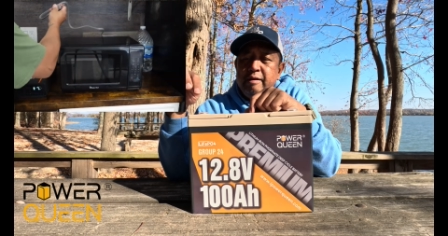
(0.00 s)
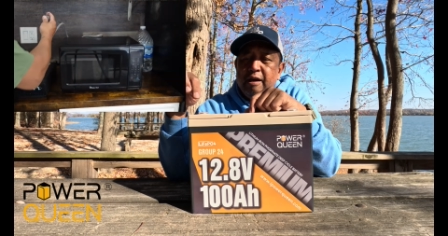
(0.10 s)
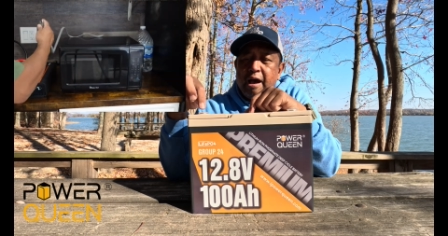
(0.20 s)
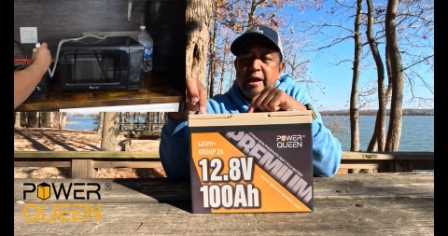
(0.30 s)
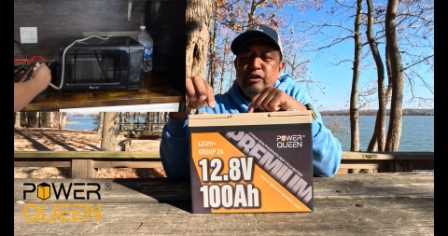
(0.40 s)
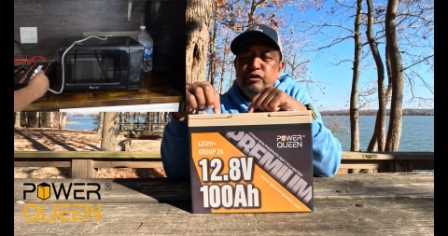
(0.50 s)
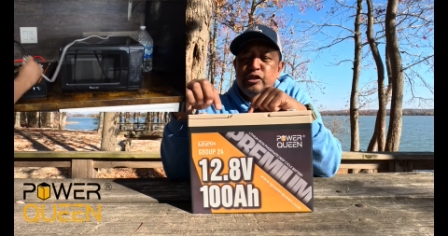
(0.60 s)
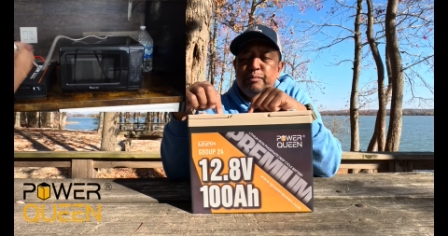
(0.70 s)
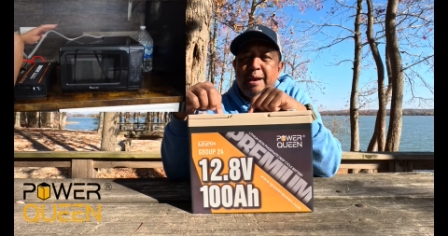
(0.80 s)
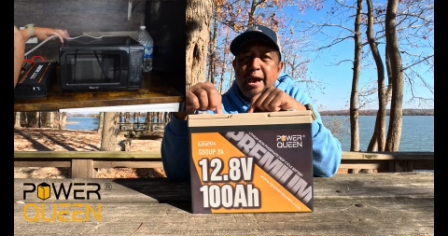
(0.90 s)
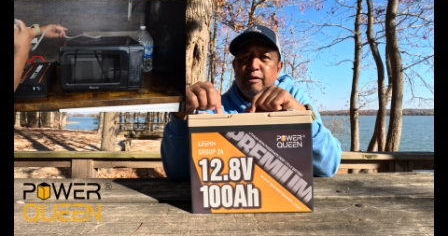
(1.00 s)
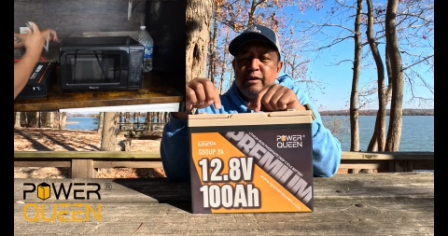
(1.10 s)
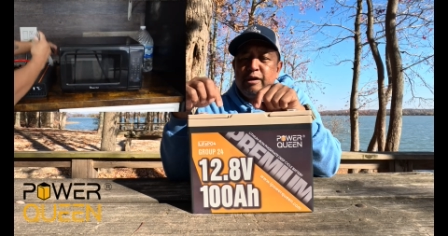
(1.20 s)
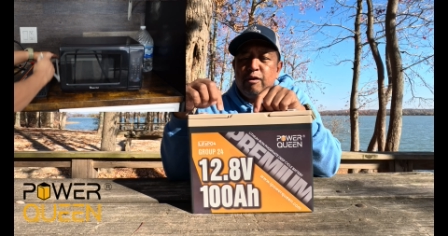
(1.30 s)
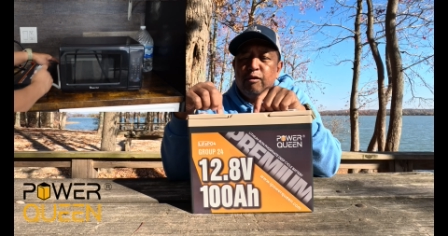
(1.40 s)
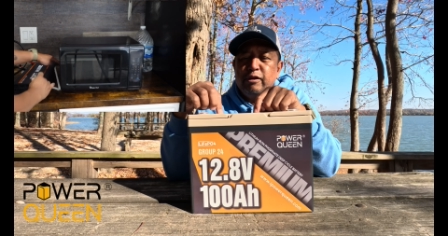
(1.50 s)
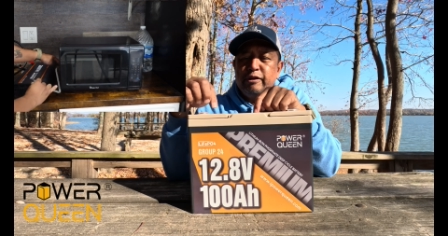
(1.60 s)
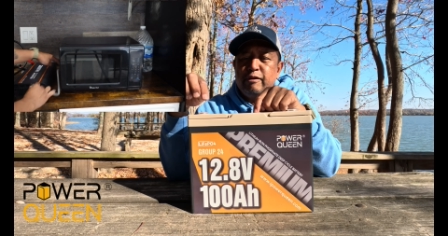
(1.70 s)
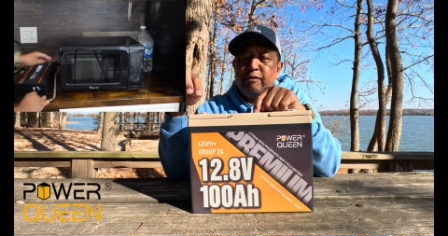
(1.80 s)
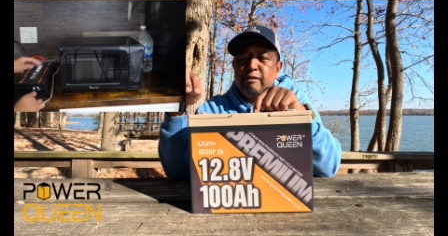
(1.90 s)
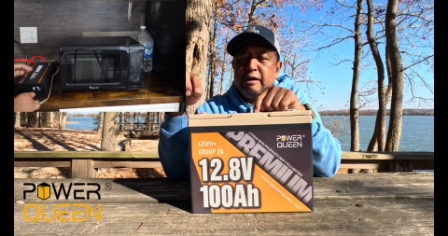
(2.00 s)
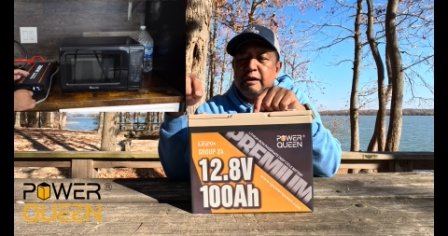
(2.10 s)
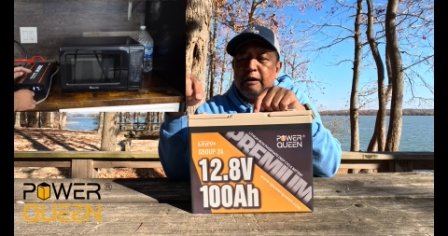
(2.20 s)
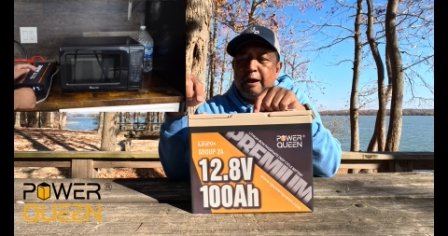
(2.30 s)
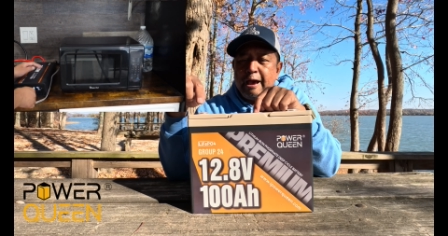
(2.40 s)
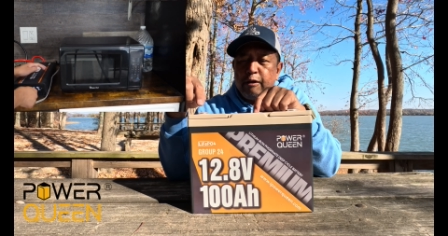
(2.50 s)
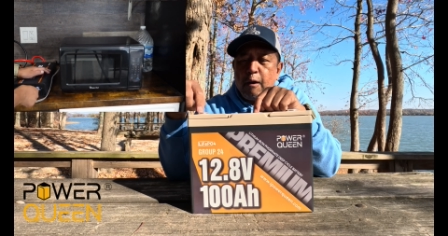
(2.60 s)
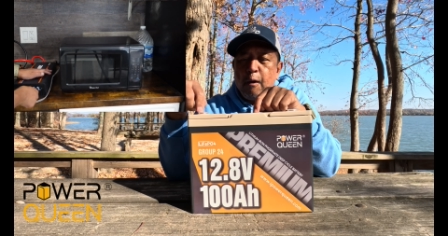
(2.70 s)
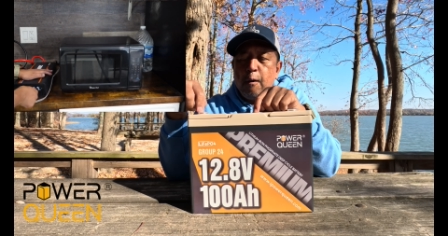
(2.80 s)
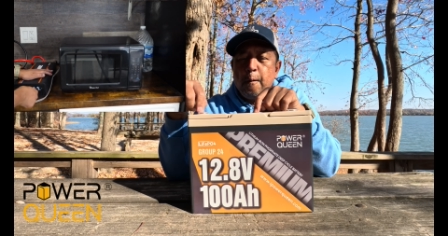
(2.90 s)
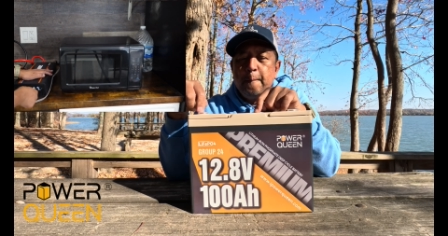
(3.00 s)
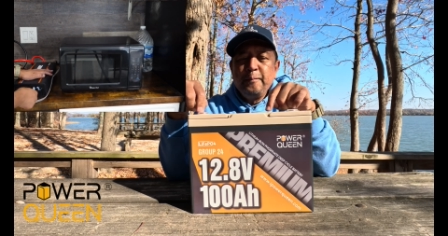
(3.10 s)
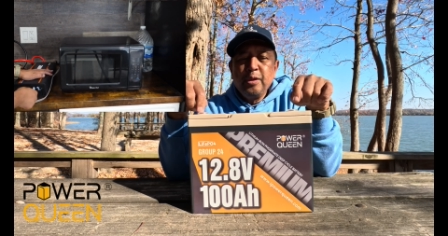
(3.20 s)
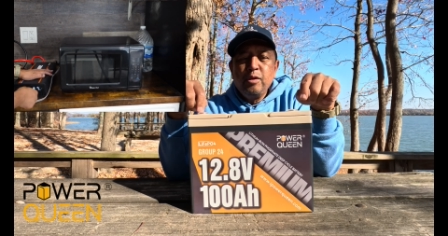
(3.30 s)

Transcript: Now, I used this battery earlier at home